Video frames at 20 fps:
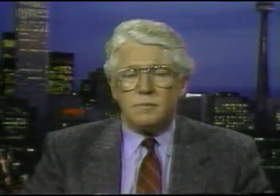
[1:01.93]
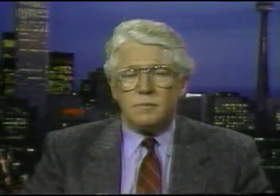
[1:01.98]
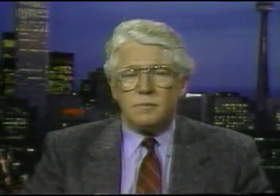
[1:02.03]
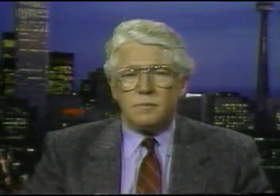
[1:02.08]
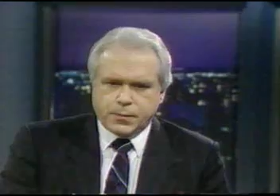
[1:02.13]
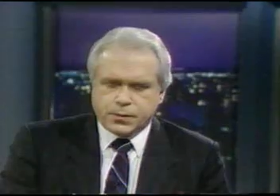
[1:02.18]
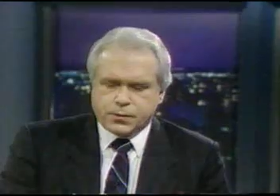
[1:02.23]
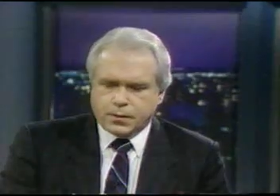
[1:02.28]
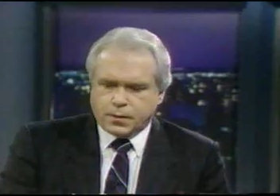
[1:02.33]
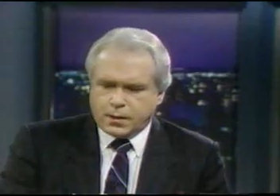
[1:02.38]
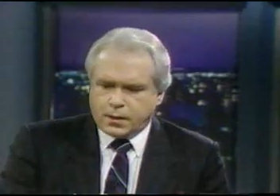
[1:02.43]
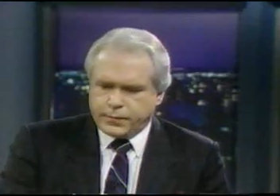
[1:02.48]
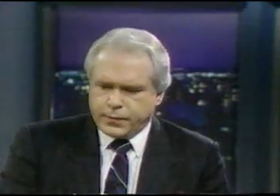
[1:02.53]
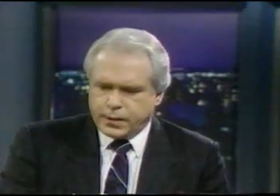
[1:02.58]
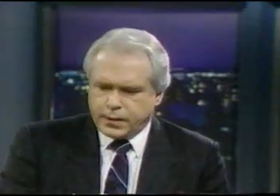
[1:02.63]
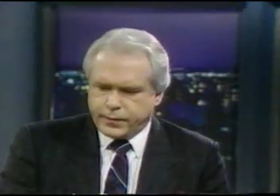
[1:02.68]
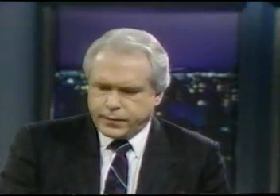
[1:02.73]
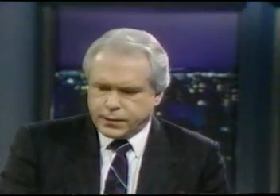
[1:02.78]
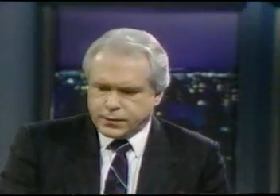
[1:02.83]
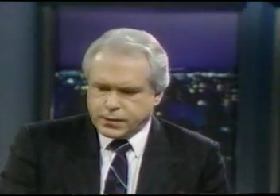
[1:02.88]
Mr. Harvey,
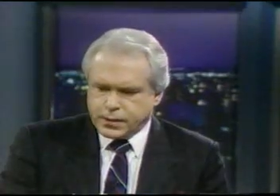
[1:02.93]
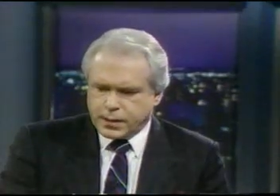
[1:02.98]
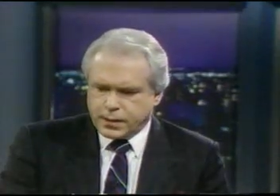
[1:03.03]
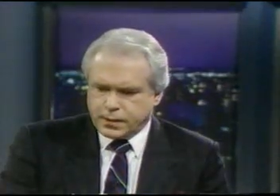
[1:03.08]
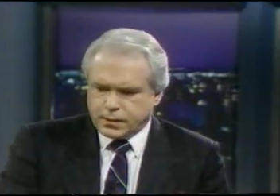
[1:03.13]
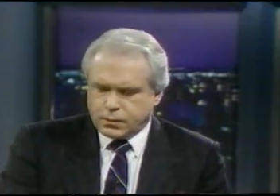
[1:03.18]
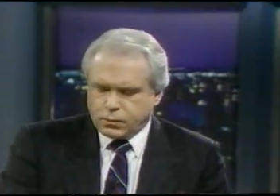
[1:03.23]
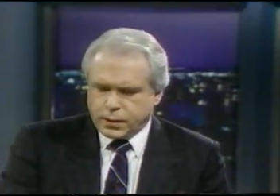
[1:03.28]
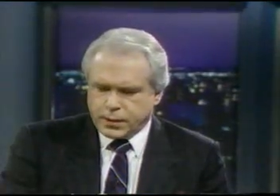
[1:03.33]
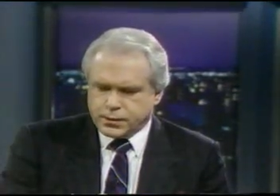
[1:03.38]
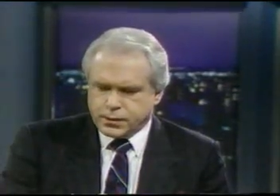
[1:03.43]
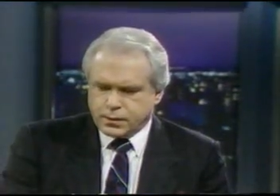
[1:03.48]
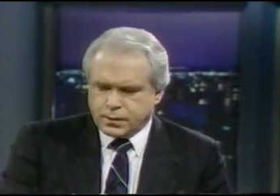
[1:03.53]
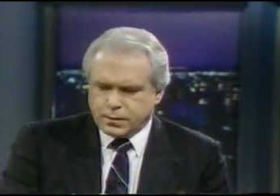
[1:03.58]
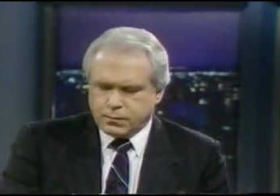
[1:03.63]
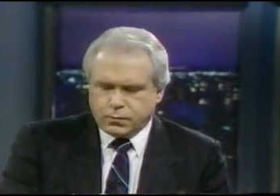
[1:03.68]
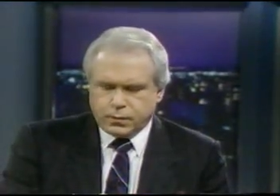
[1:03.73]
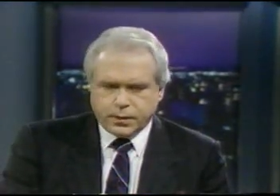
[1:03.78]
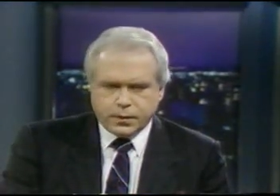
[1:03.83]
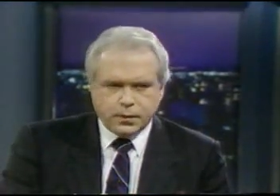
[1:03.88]
leaving aside the question
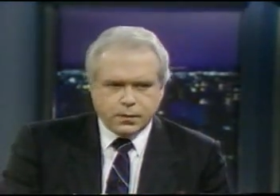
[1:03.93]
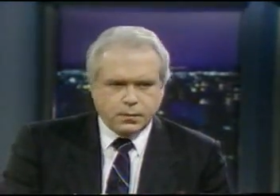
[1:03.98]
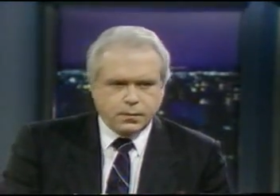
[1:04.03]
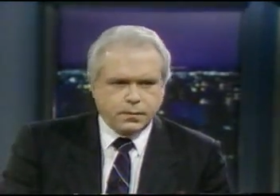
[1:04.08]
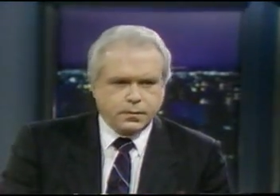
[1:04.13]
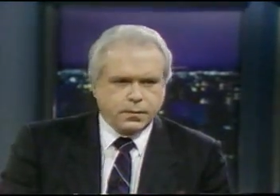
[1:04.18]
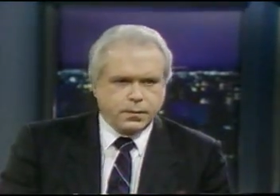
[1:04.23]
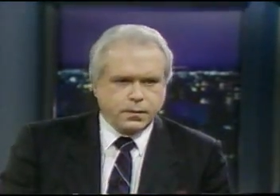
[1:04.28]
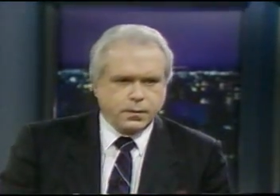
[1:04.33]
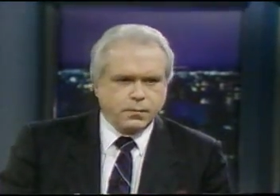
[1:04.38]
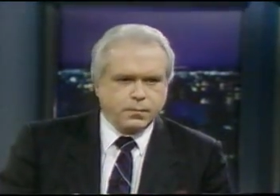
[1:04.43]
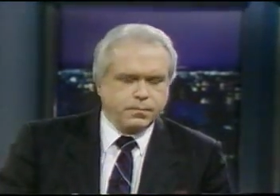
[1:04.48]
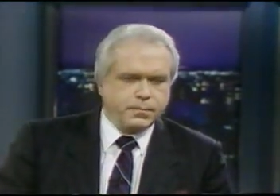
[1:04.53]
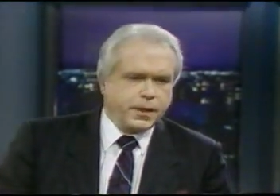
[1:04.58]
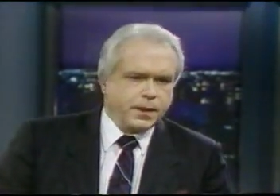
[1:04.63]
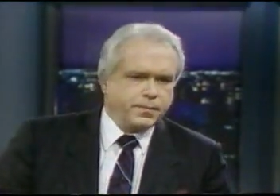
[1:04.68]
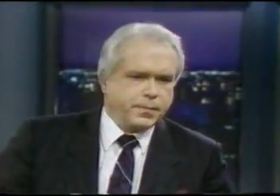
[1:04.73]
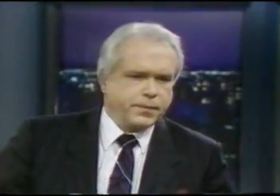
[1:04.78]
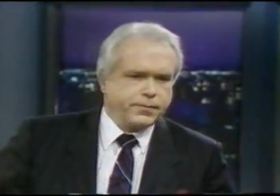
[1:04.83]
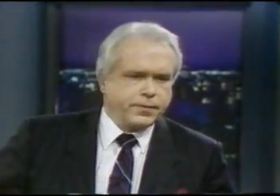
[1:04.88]
of whether there
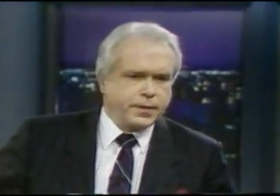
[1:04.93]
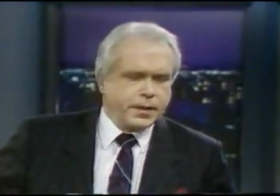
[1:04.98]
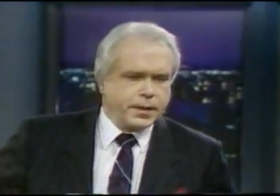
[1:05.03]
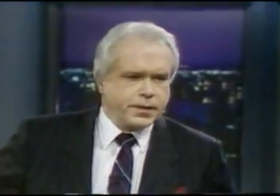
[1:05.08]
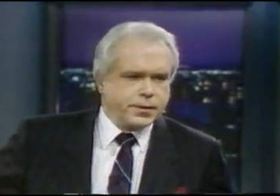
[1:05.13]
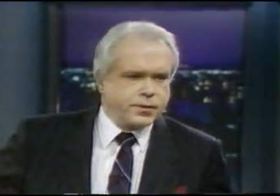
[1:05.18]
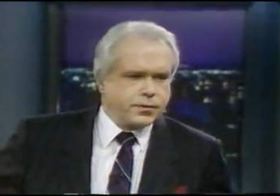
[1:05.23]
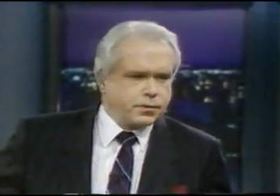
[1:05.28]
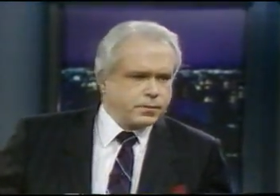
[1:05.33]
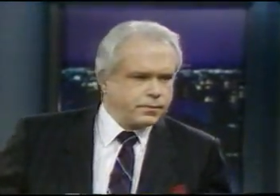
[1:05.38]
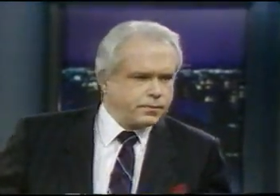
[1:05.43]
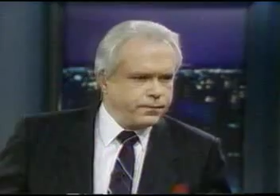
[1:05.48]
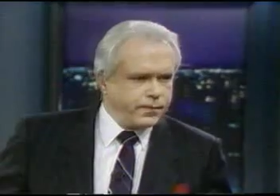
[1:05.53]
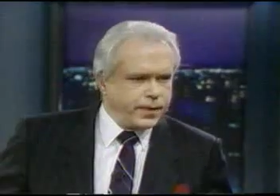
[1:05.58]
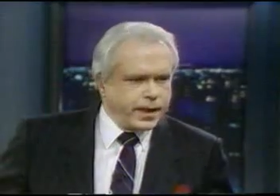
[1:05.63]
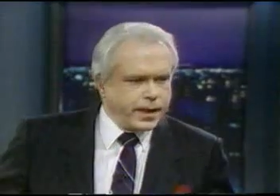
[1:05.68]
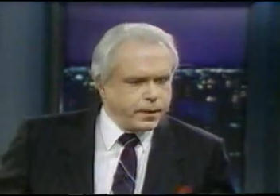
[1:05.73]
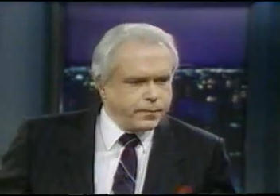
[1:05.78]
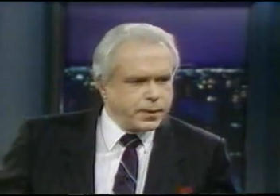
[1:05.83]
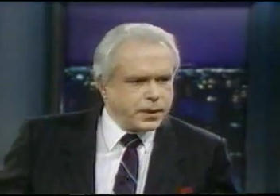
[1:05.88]
might be financial
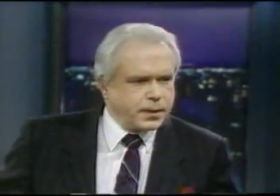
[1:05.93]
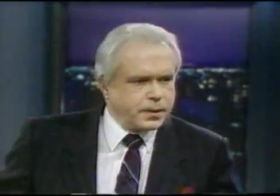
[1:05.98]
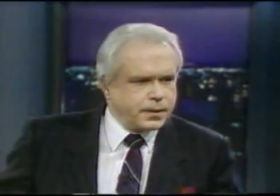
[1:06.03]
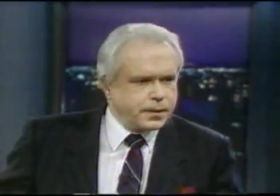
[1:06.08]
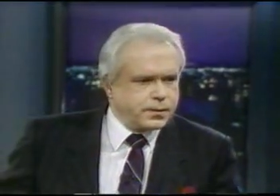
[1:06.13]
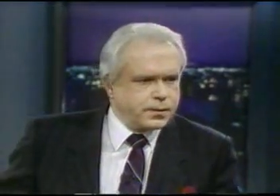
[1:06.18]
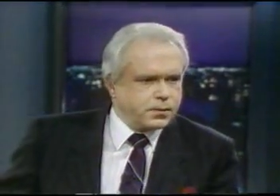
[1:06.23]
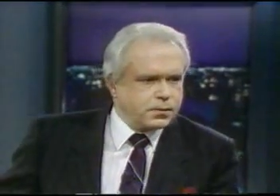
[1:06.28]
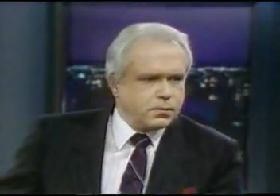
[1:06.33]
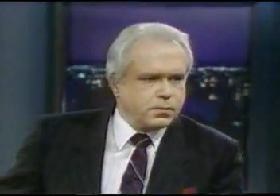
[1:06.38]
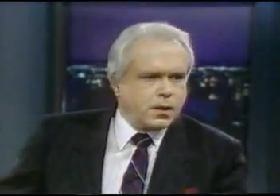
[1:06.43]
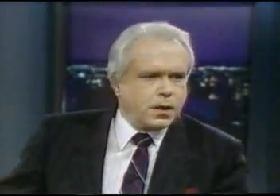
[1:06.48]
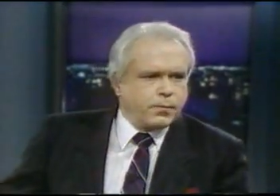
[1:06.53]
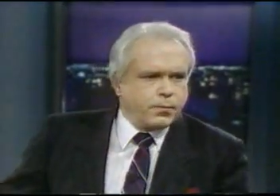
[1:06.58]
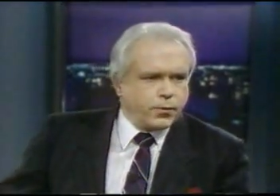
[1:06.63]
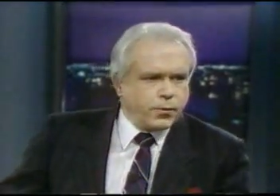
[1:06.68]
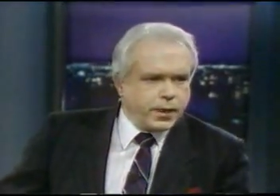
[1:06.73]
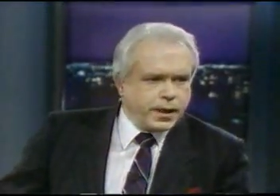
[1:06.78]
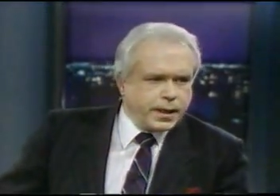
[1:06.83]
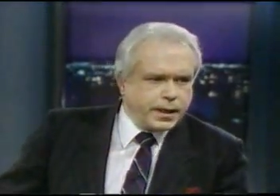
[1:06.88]
viability to
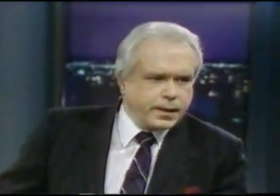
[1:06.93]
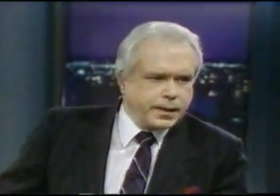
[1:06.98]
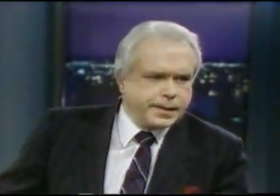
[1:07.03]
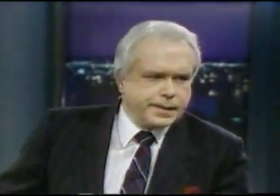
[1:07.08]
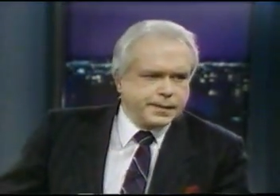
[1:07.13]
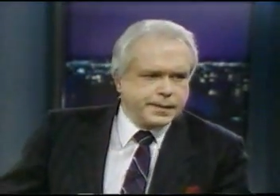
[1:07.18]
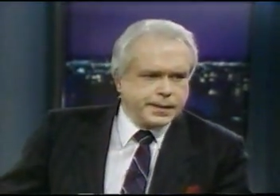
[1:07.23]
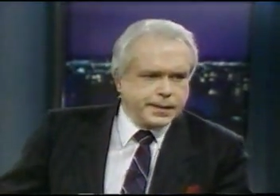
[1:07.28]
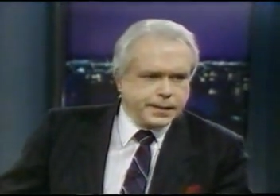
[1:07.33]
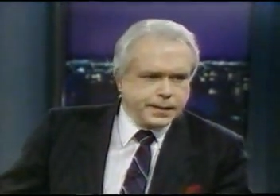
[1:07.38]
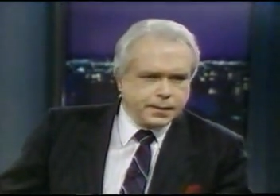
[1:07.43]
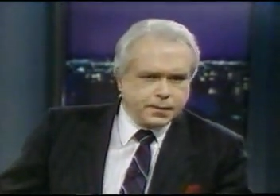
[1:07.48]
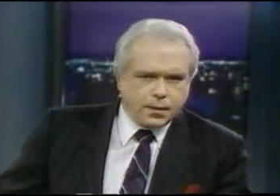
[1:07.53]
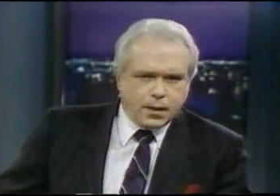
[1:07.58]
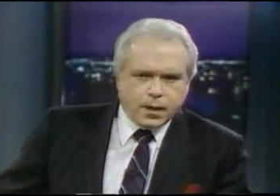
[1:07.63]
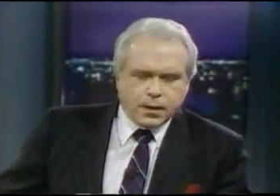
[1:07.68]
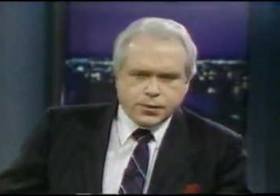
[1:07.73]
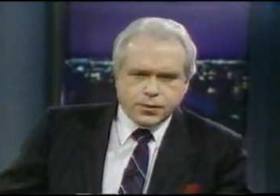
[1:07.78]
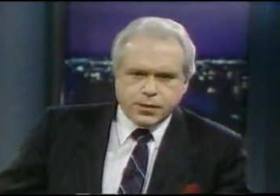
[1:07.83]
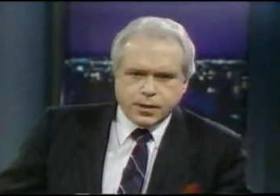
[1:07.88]
operating in
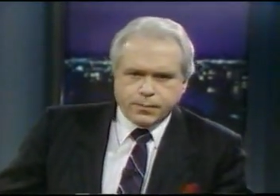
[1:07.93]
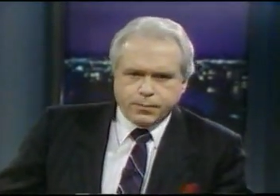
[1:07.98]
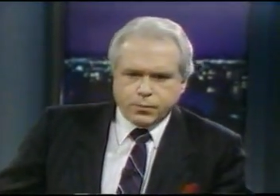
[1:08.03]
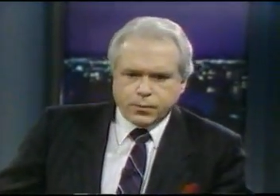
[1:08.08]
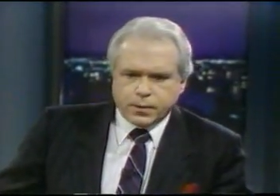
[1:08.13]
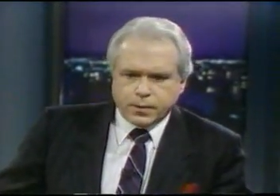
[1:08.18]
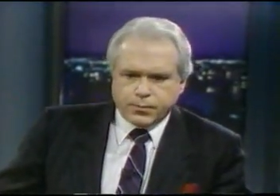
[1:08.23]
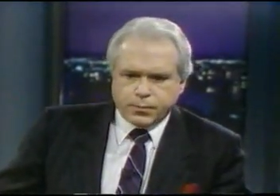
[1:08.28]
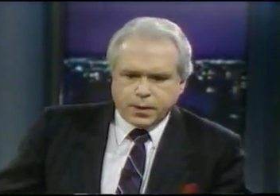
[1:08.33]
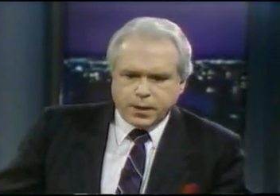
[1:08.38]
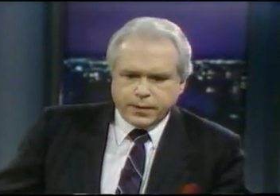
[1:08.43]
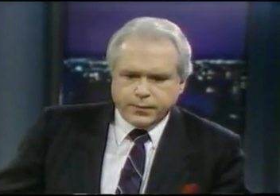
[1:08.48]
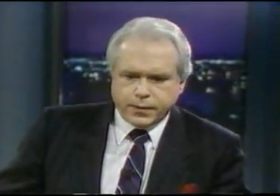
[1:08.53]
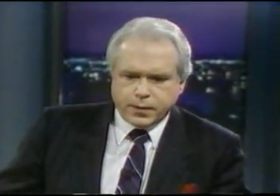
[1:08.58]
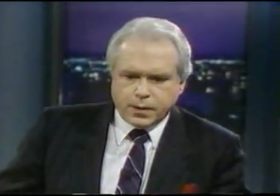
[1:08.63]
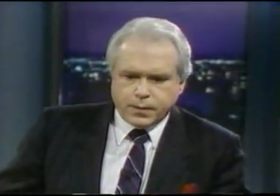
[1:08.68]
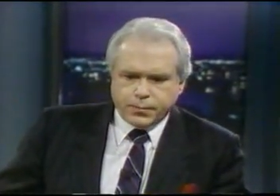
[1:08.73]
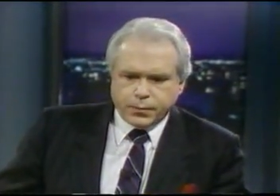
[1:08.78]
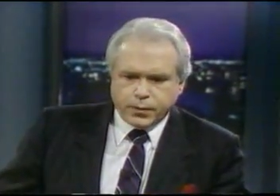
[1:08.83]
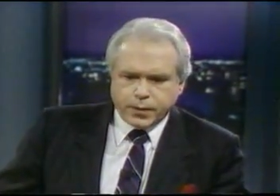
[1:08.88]
lockstep with a private
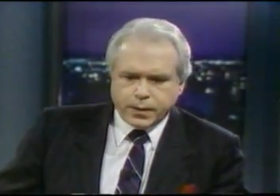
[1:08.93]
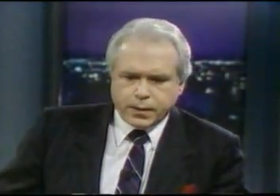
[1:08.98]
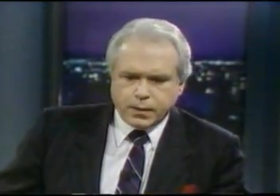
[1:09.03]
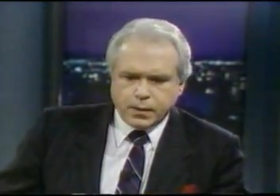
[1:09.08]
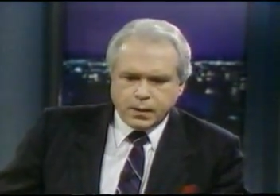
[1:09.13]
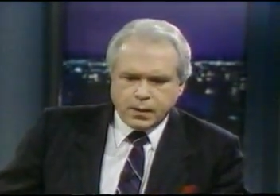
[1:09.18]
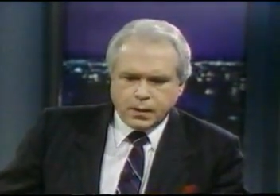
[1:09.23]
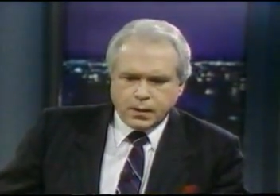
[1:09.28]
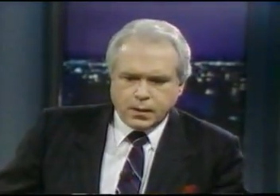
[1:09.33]
operator,